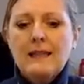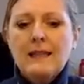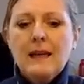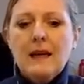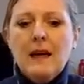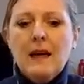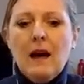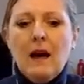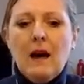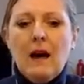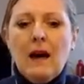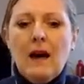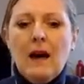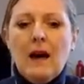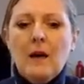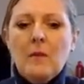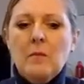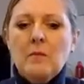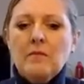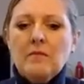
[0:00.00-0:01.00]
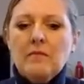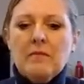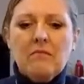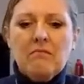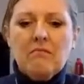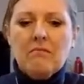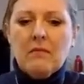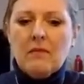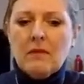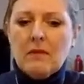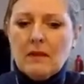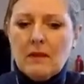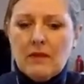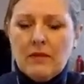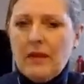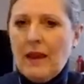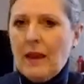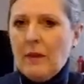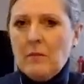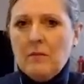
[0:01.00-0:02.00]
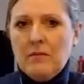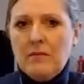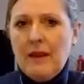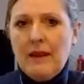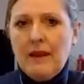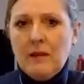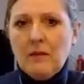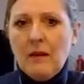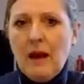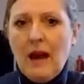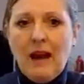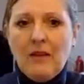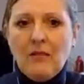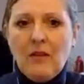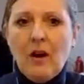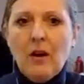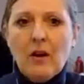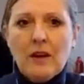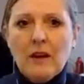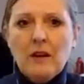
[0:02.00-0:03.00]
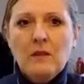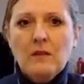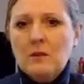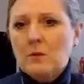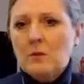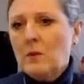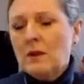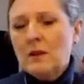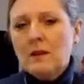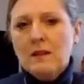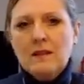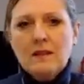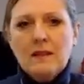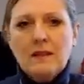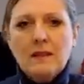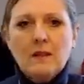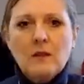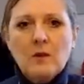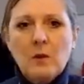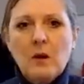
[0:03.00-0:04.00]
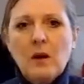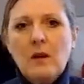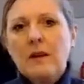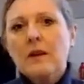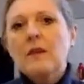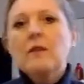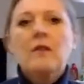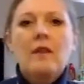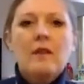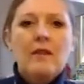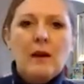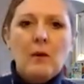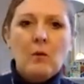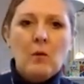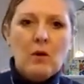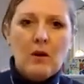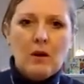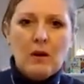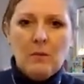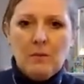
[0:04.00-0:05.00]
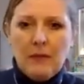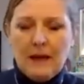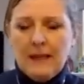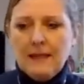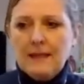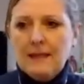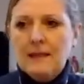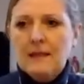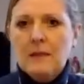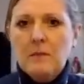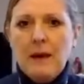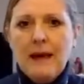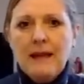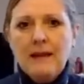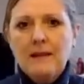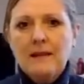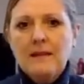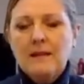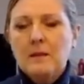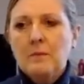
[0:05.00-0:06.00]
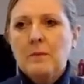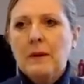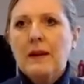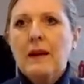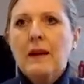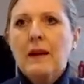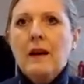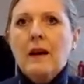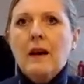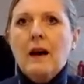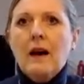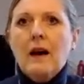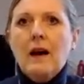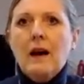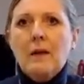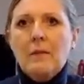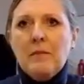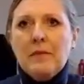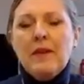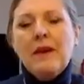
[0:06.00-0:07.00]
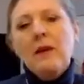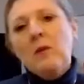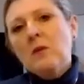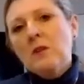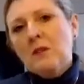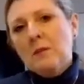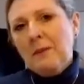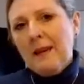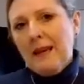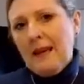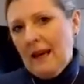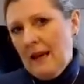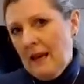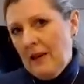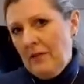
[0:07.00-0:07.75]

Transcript: And They have argued and will continue to argue that they want complete independence, but they ought to be